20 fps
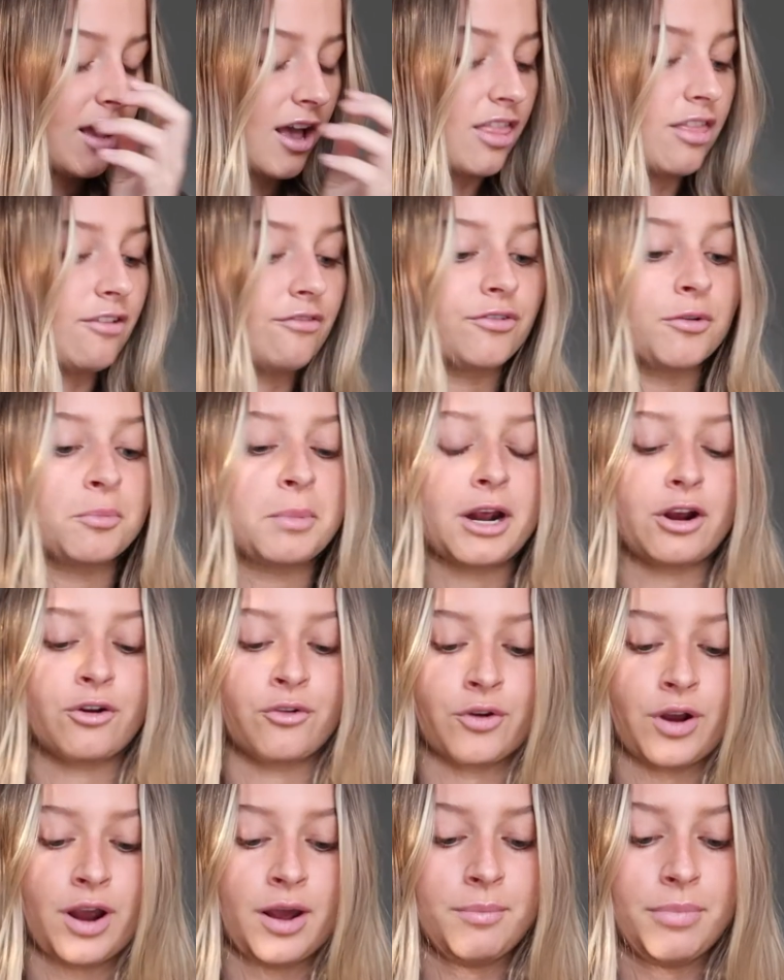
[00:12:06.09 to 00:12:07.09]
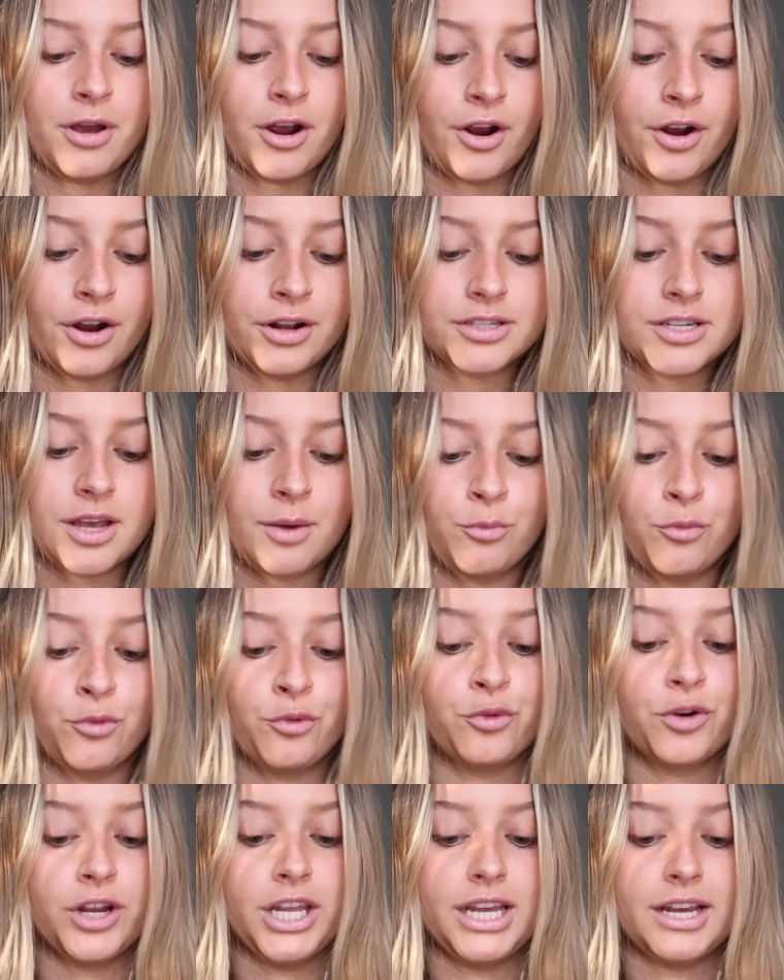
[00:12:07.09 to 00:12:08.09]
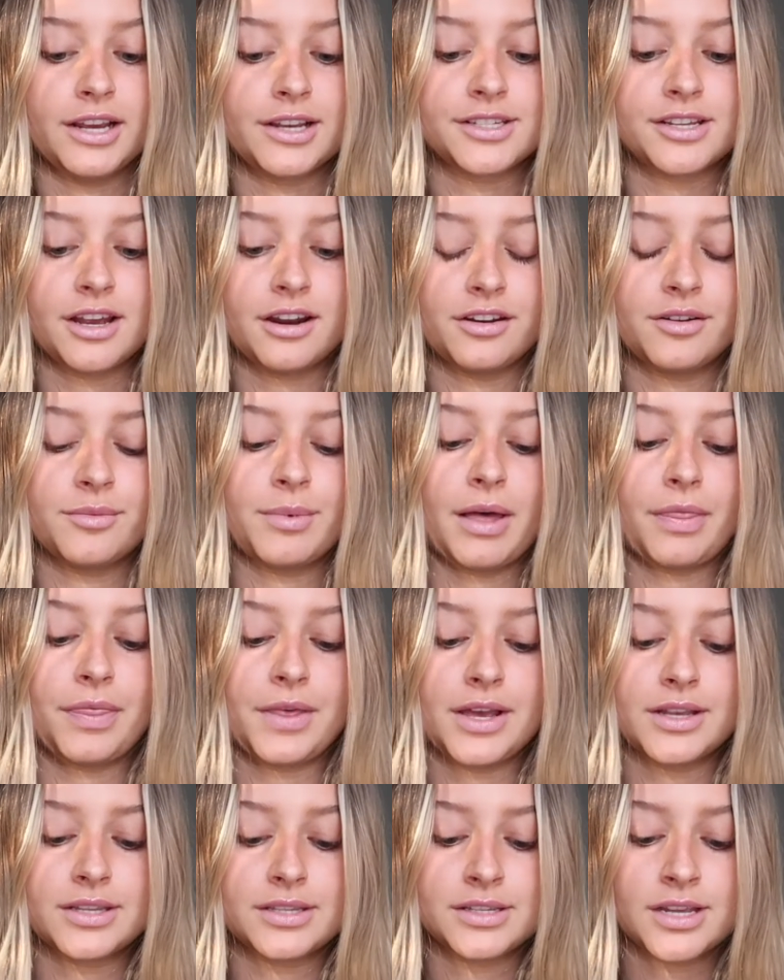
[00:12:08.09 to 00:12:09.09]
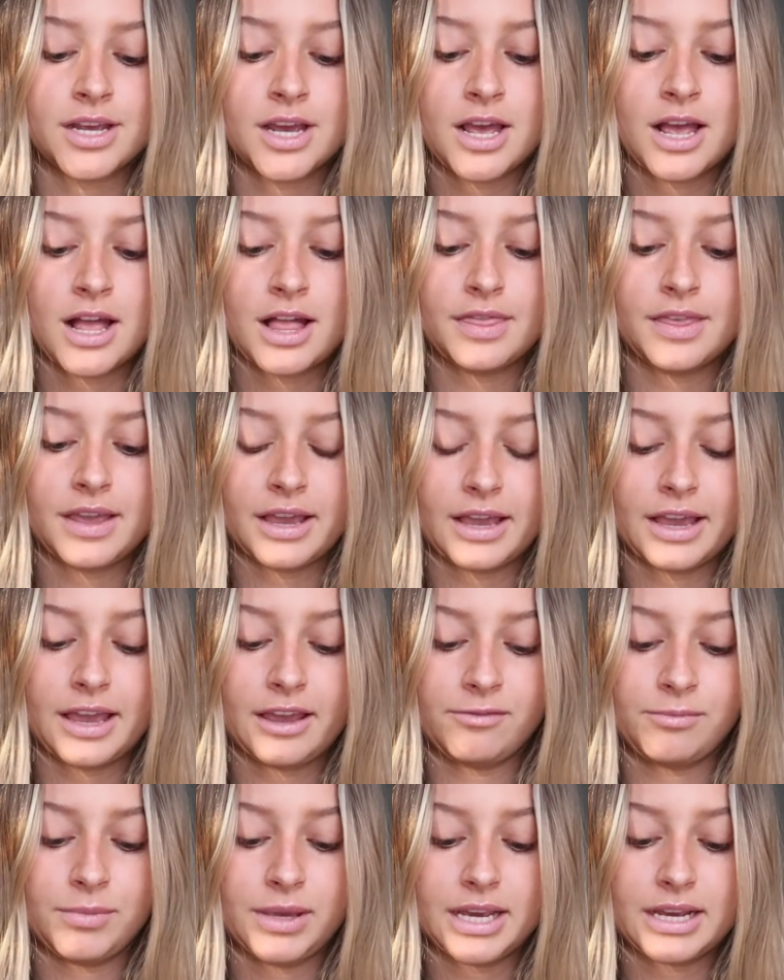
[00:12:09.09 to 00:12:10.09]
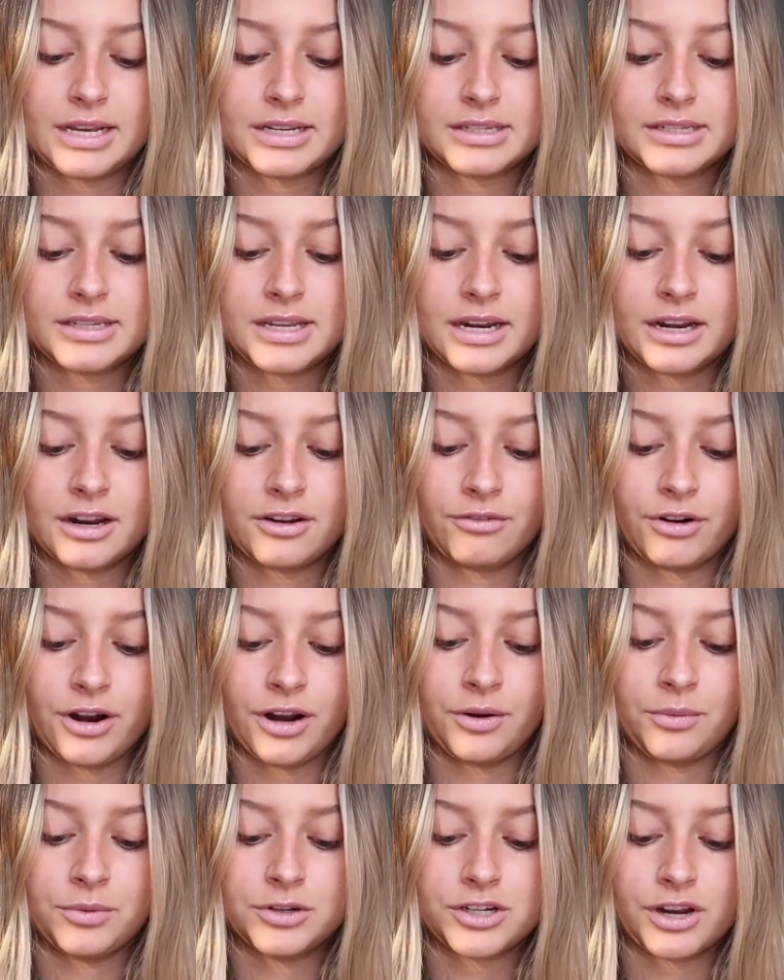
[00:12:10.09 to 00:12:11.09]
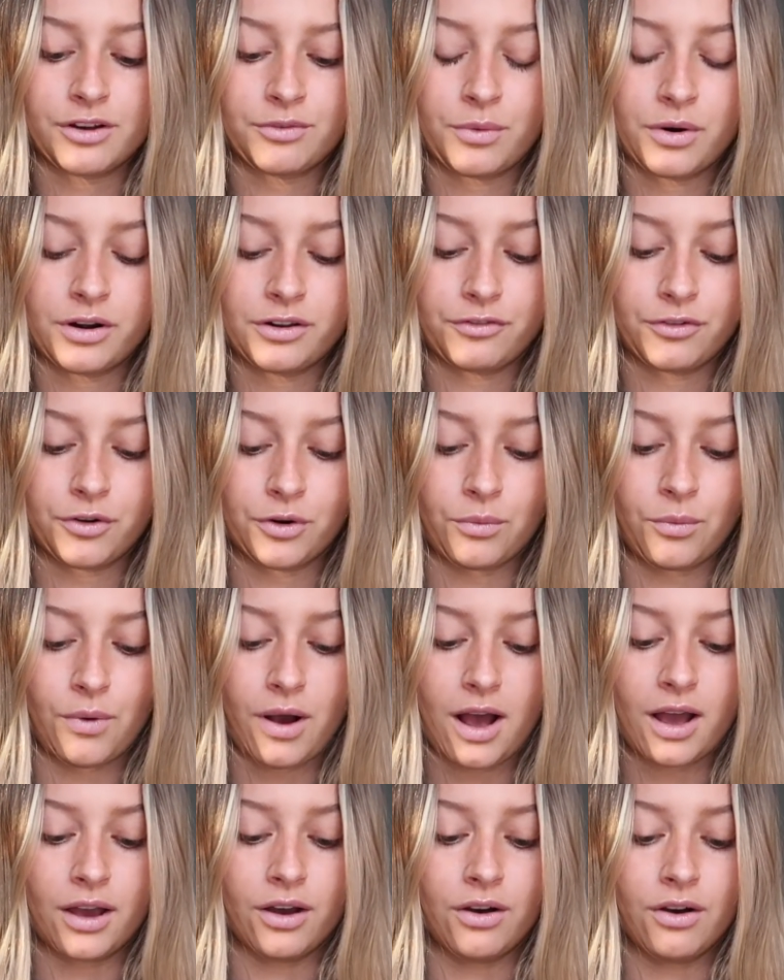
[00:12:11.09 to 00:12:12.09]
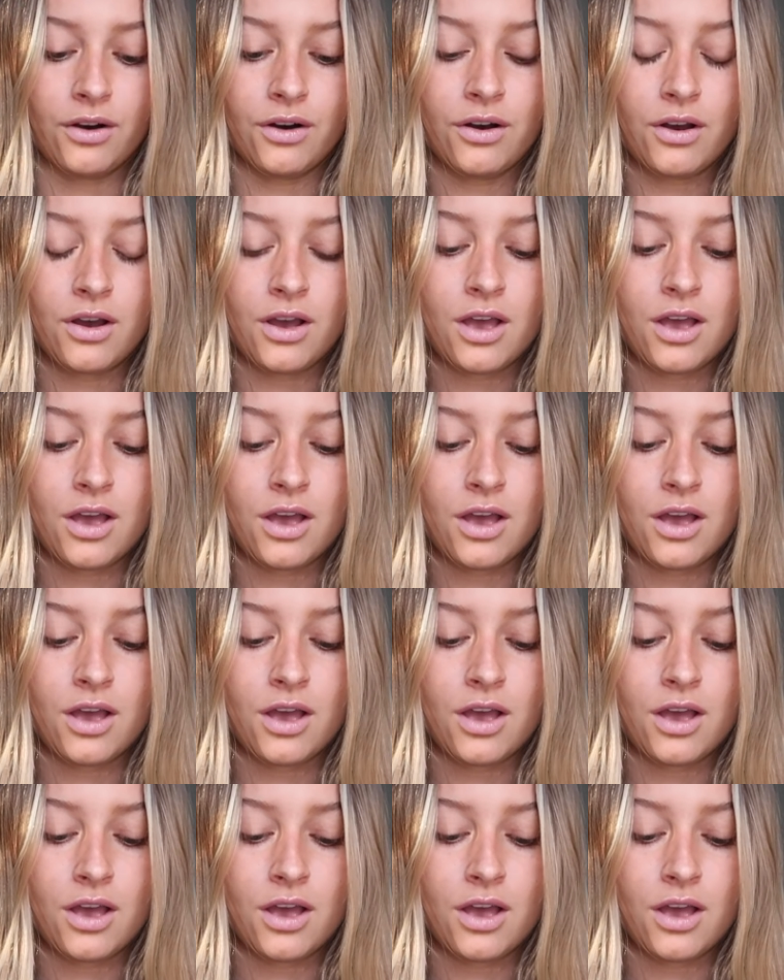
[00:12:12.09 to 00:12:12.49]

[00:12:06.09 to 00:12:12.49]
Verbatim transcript: And then for my grandparents, I'm really excited about this. They gave me a signet ring, which I've wanted for a while,